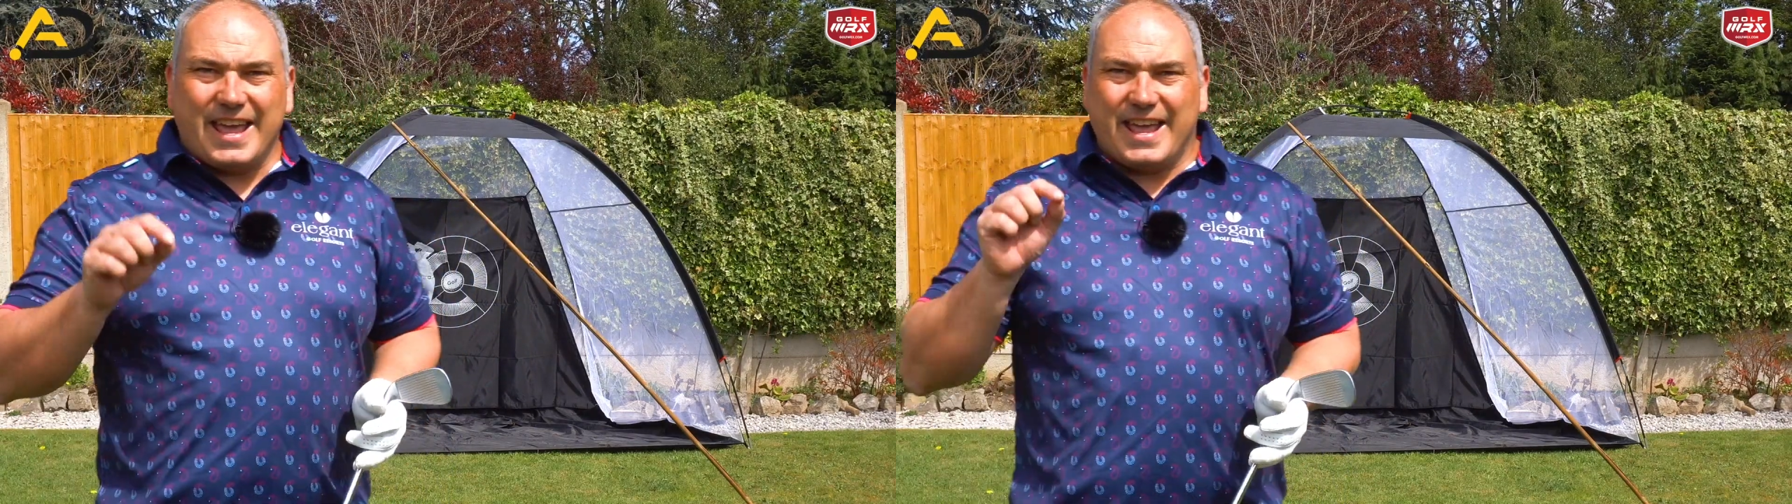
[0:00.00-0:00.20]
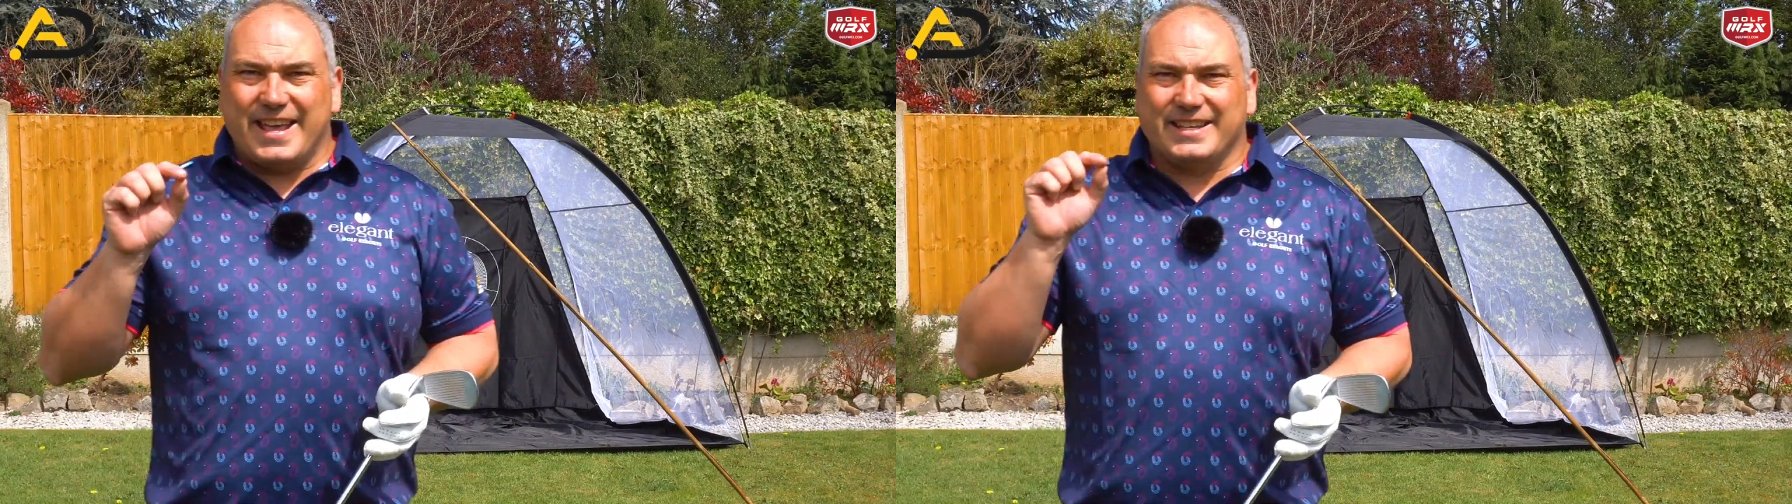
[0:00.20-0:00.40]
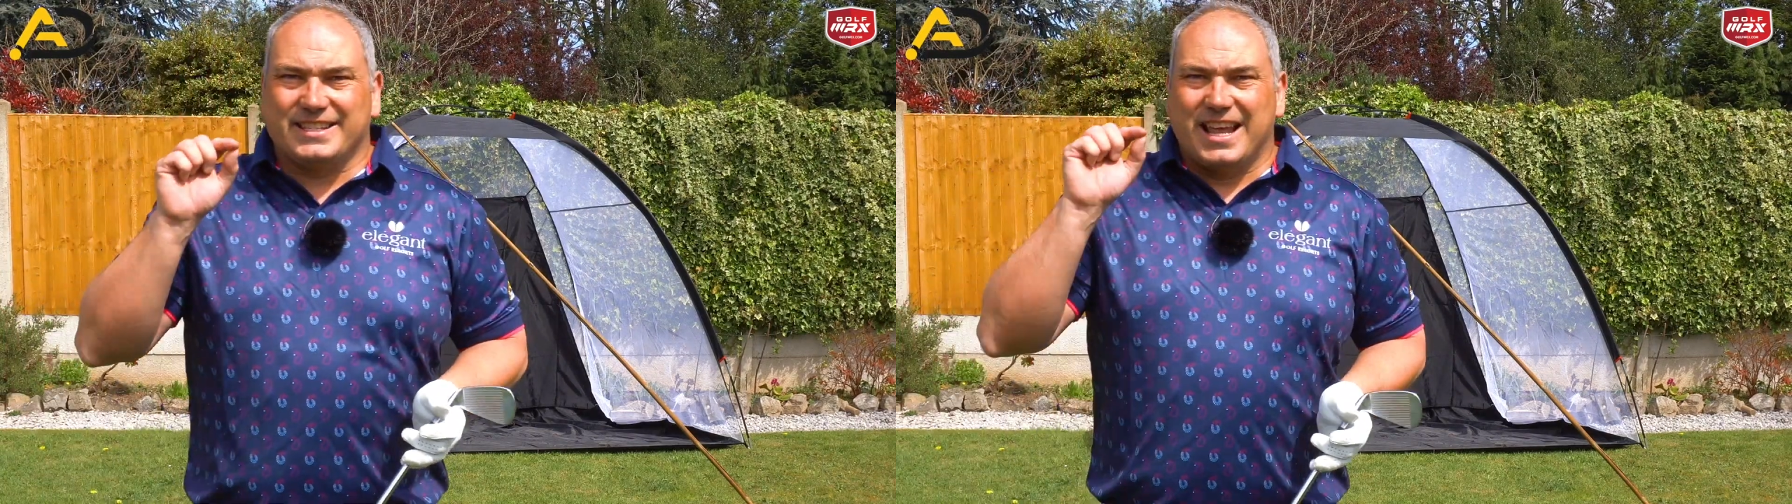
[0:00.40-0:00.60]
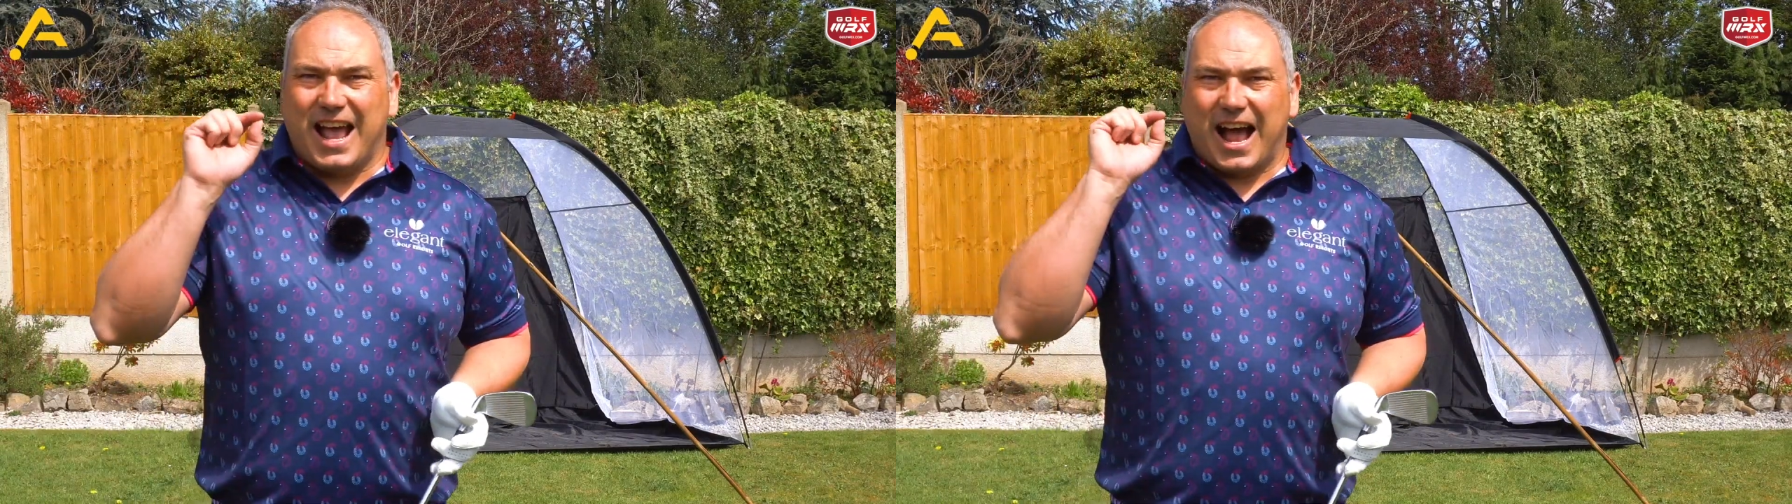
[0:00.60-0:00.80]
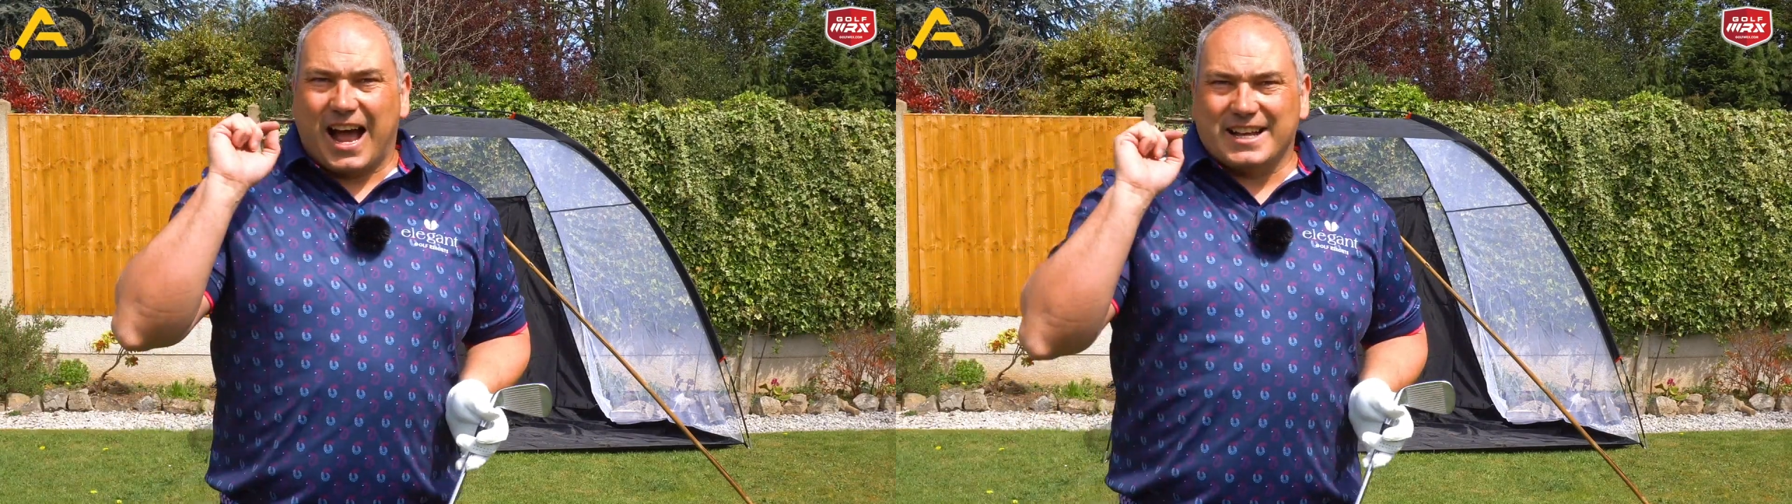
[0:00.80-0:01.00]
is
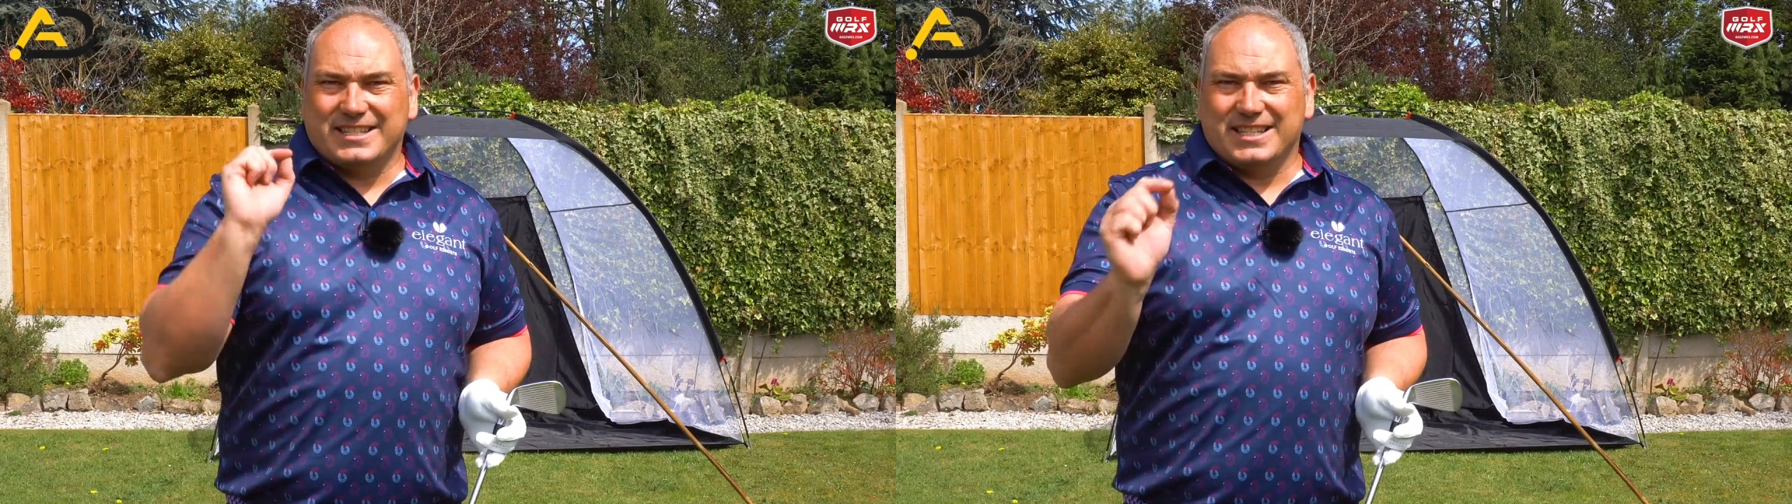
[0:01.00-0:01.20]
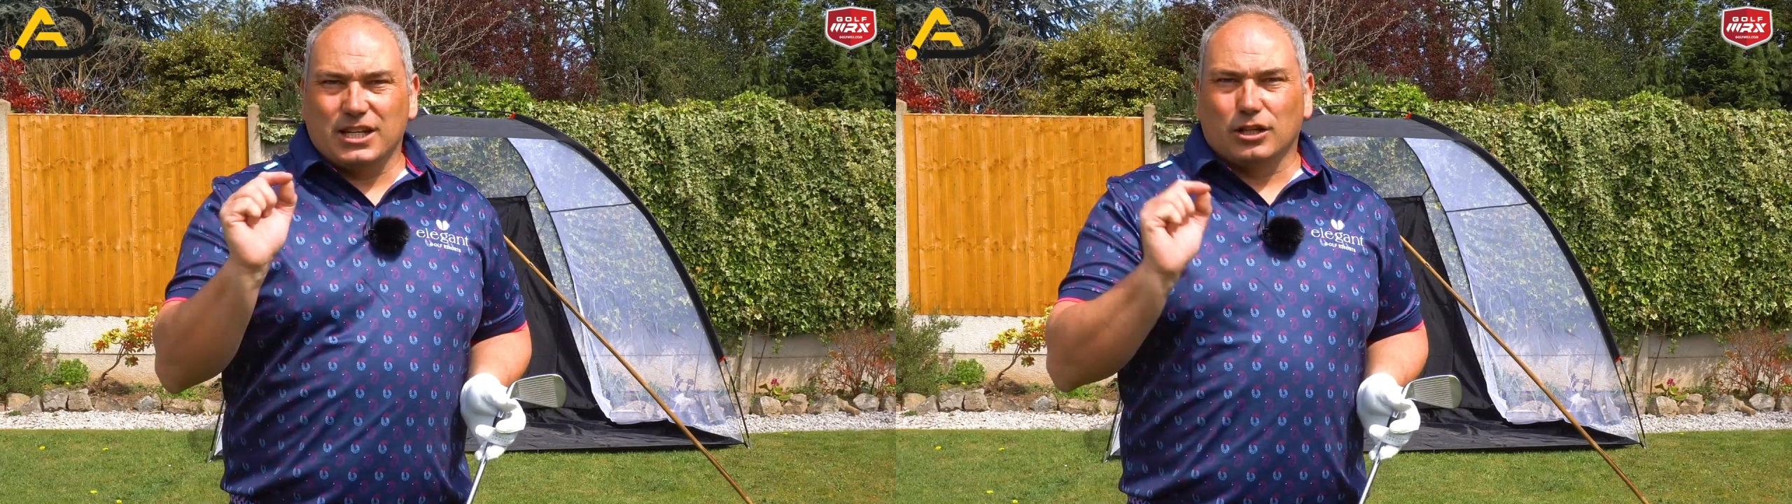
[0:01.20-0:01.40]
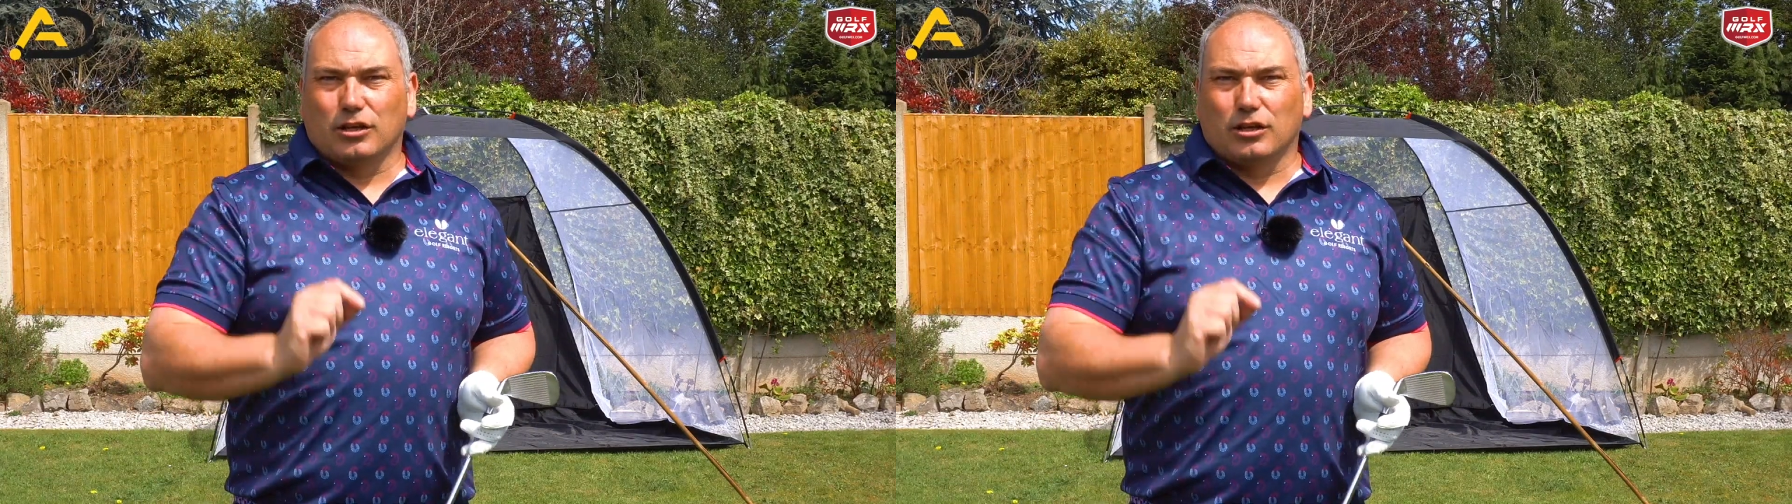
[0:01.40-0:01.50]
ideal